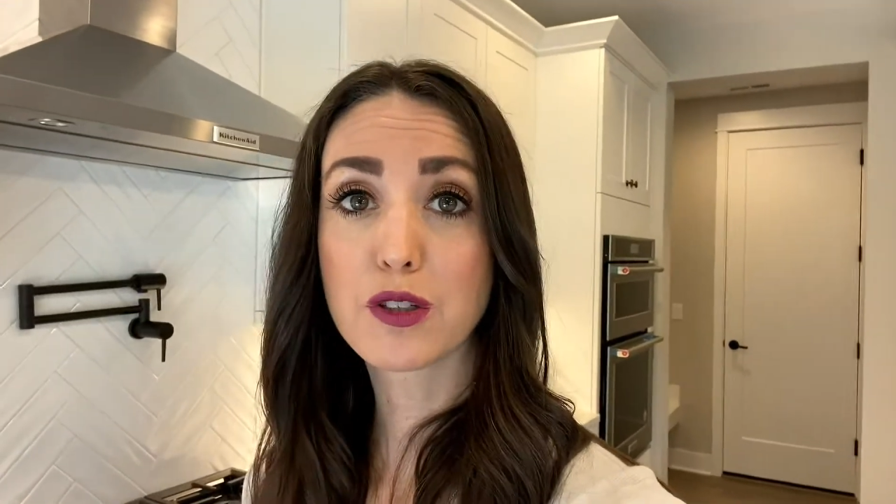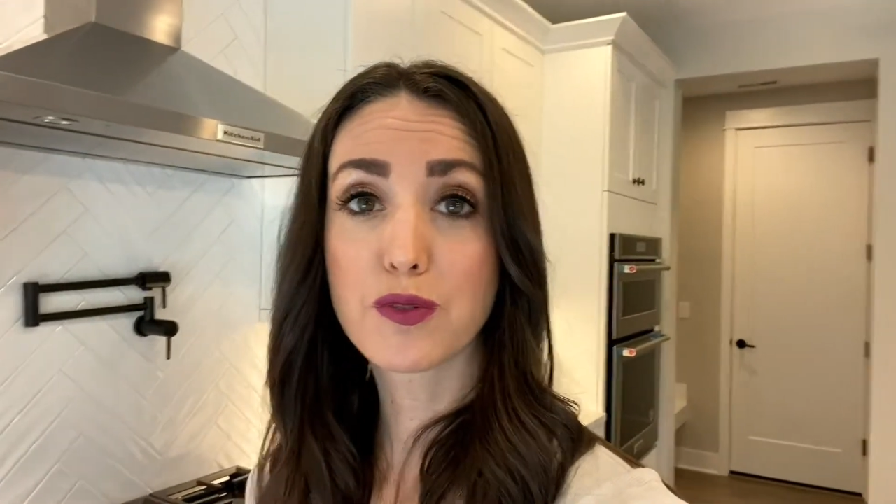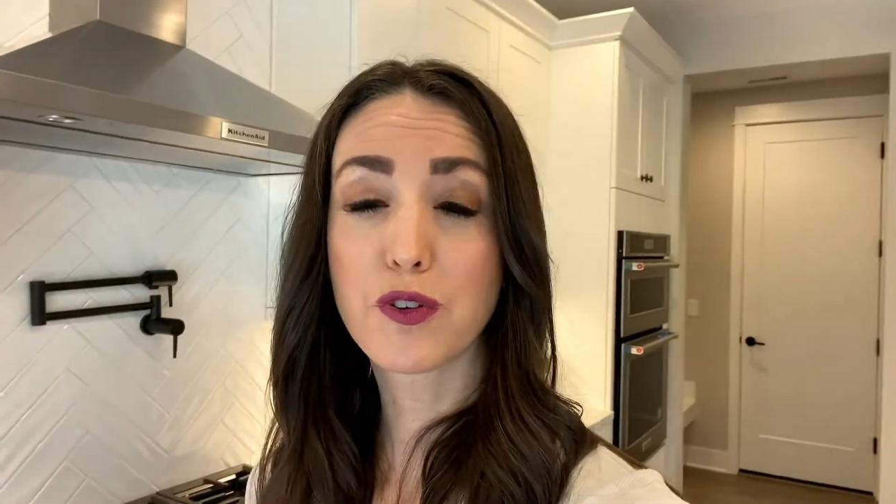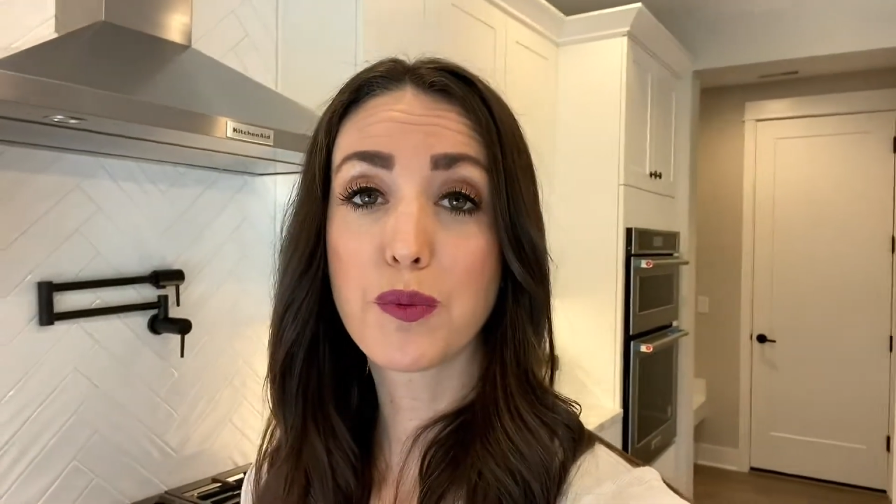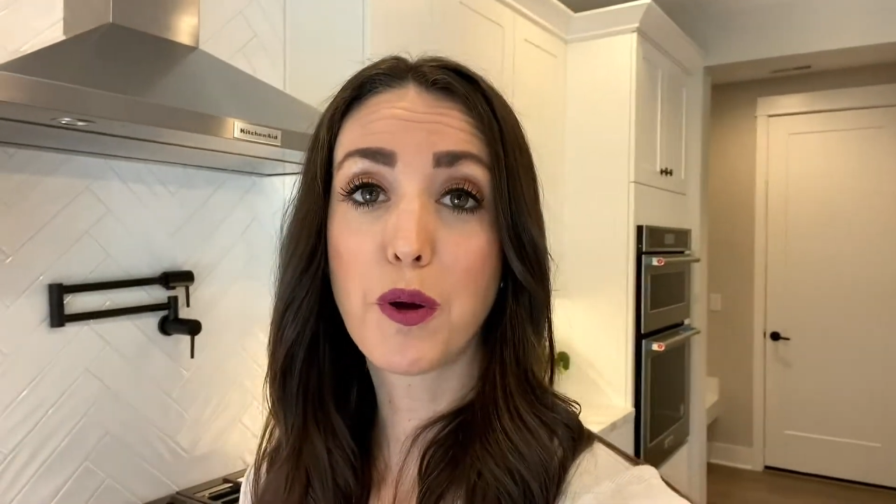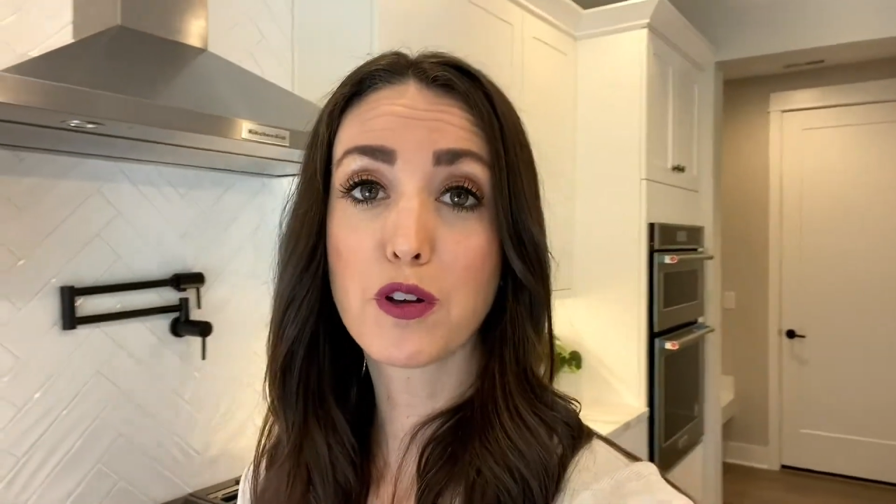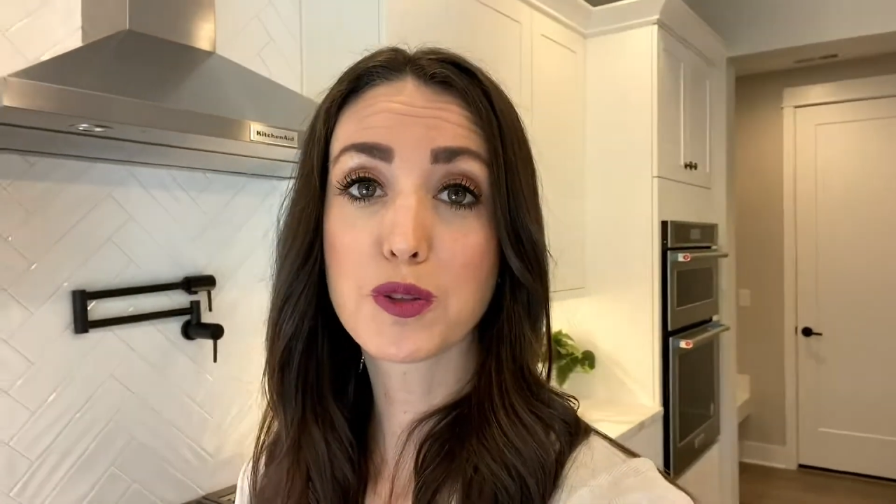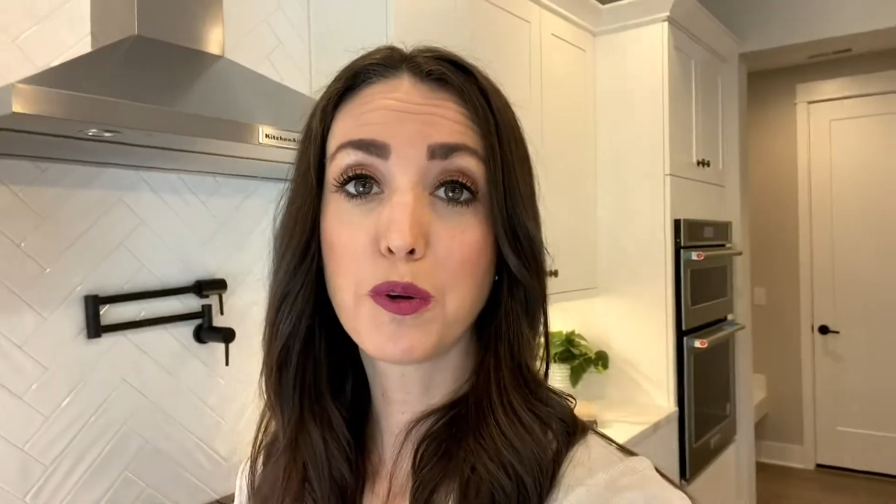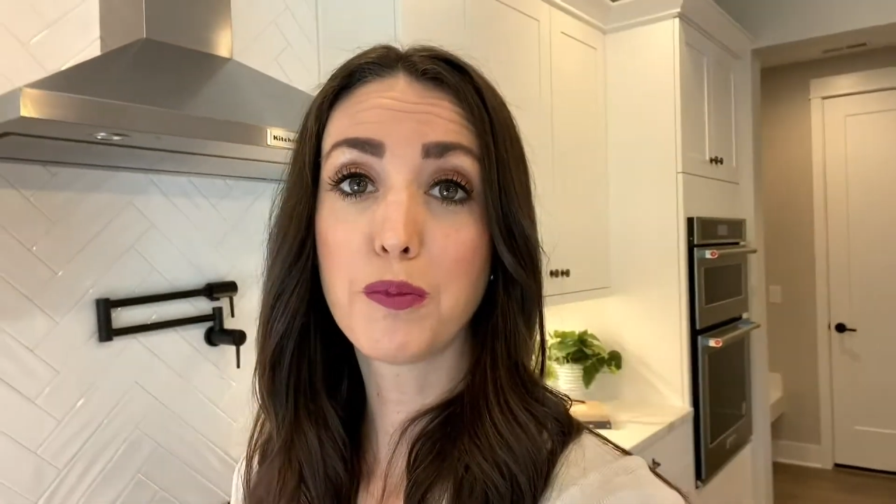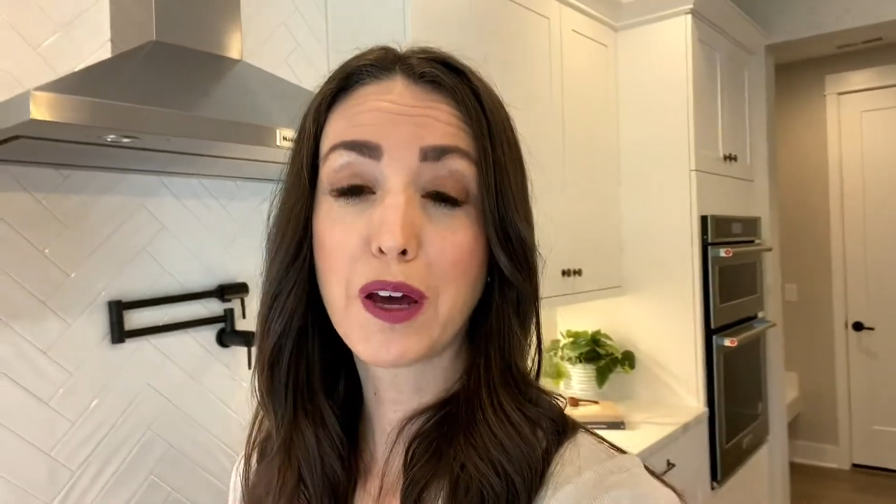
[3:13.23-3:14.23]
for the
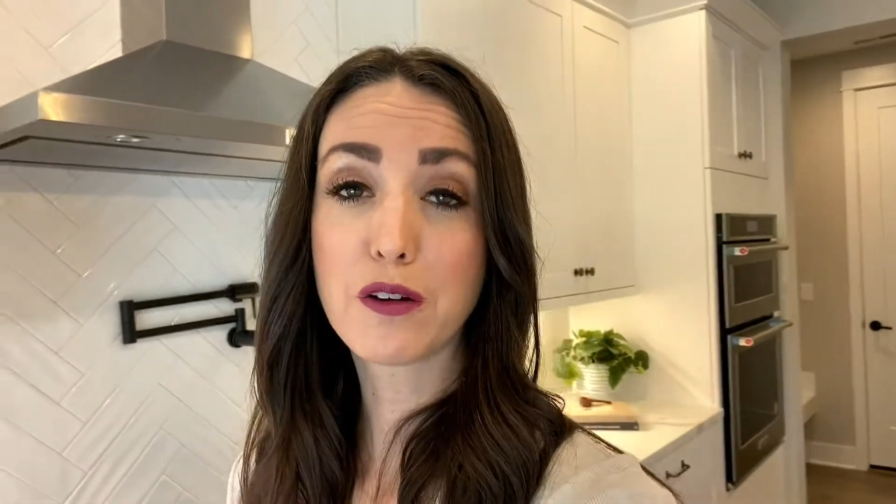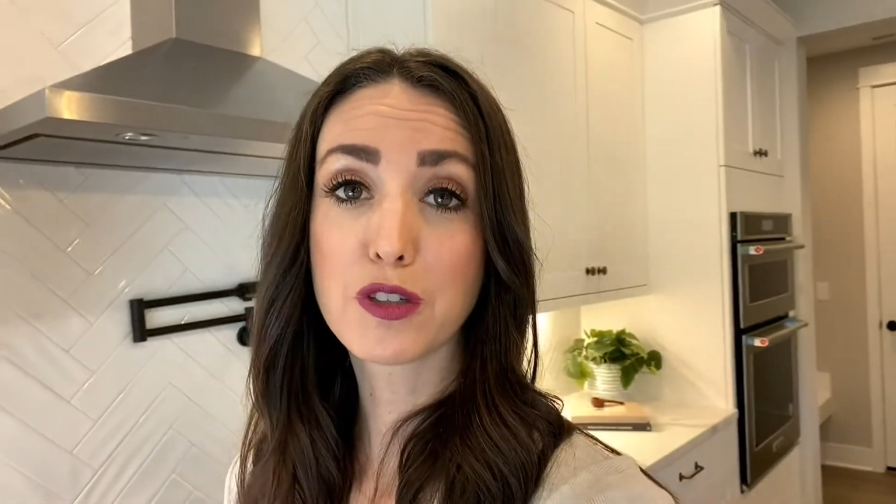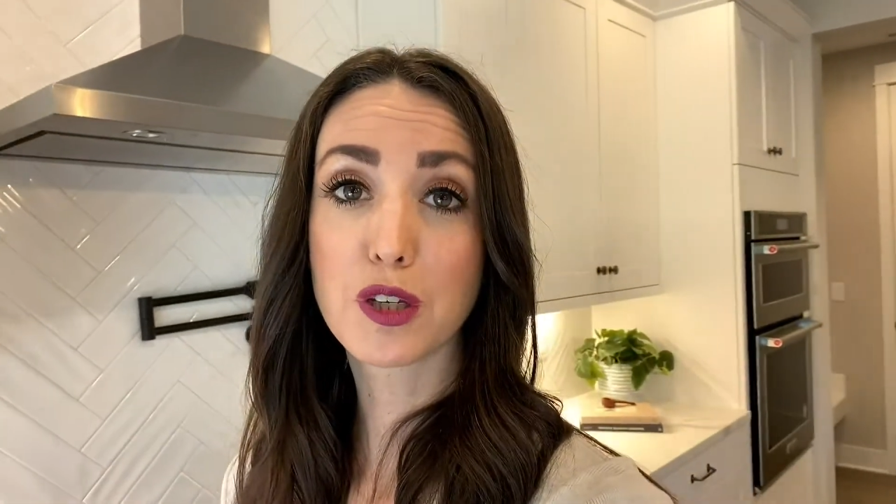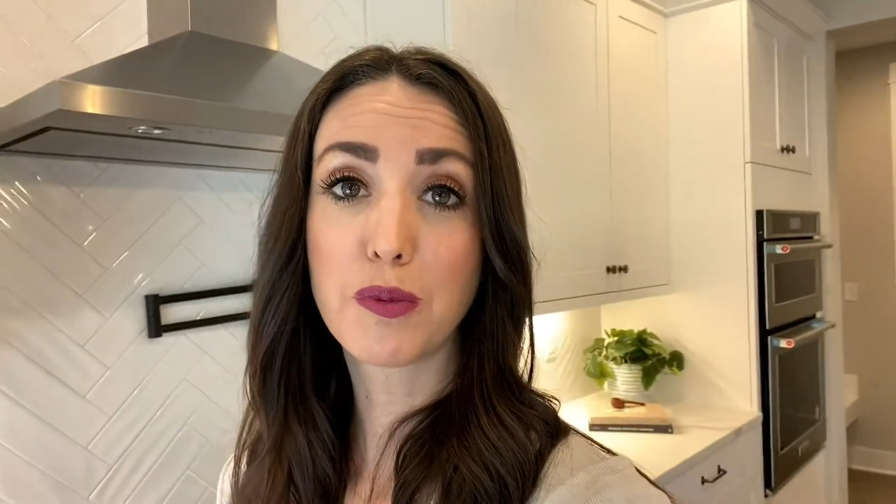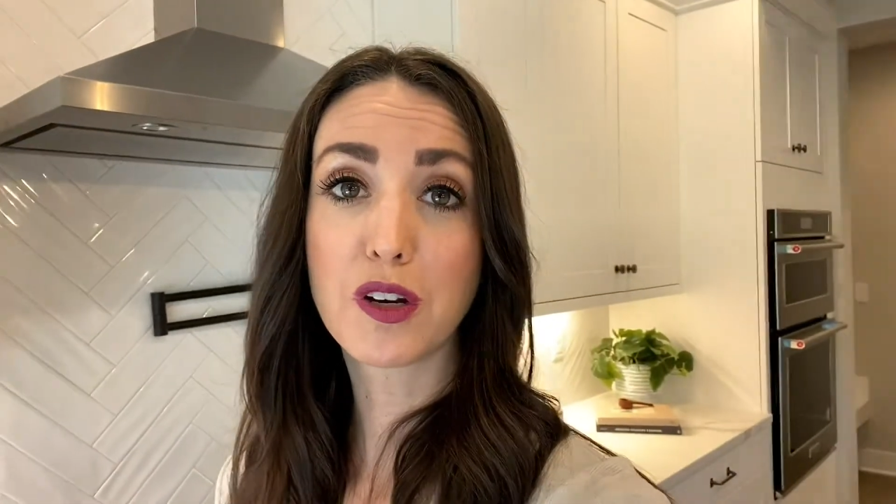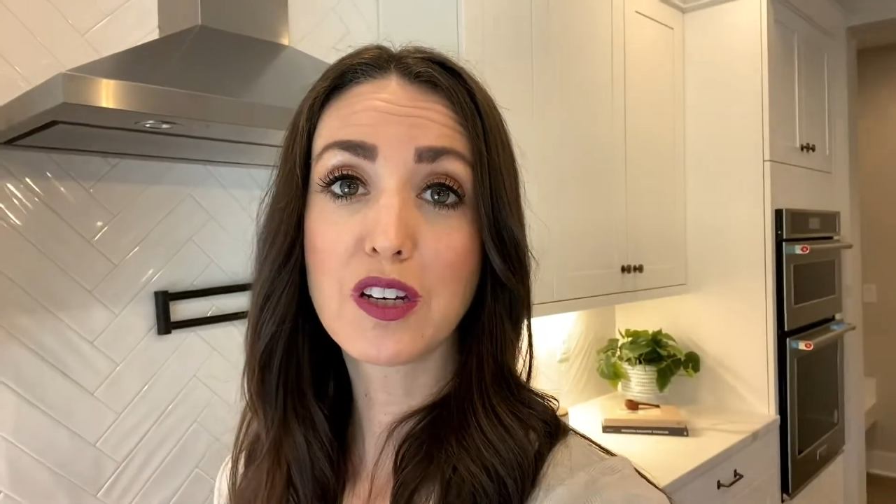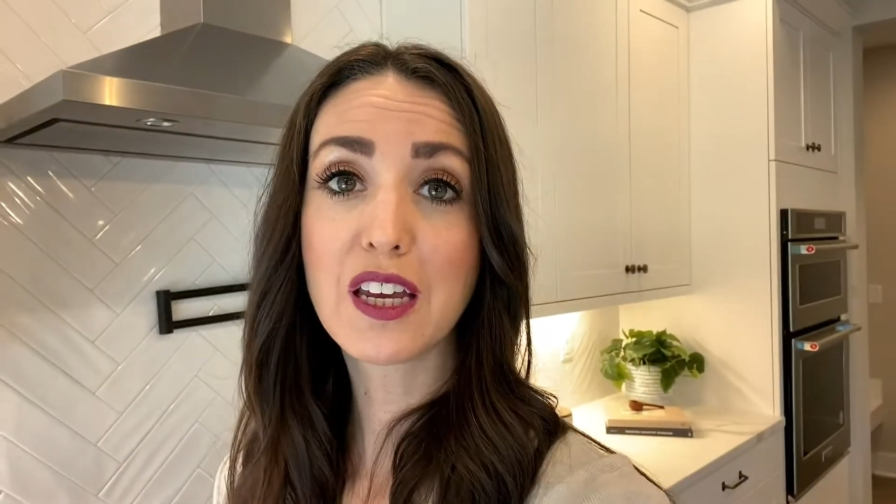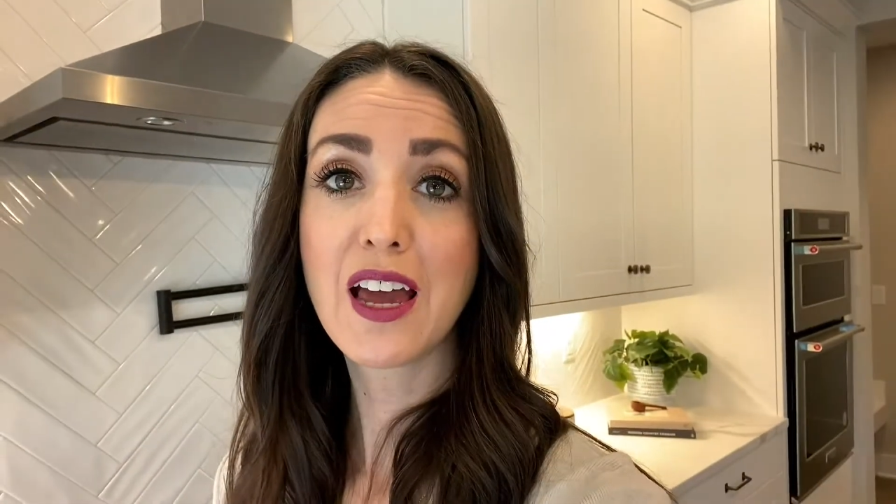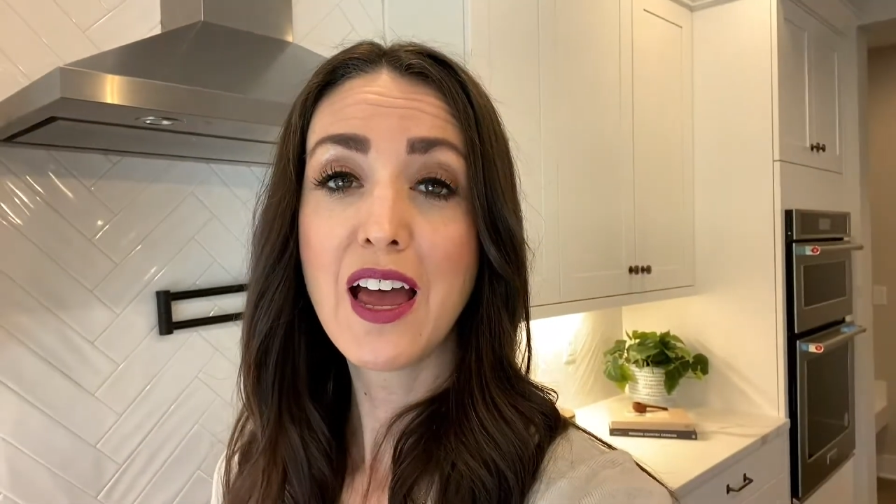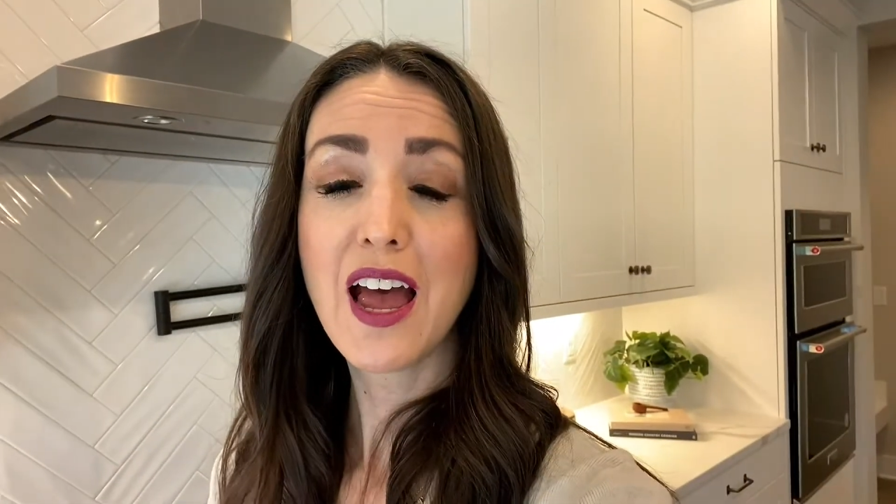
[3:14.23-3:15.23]
Poulsbo Meadows community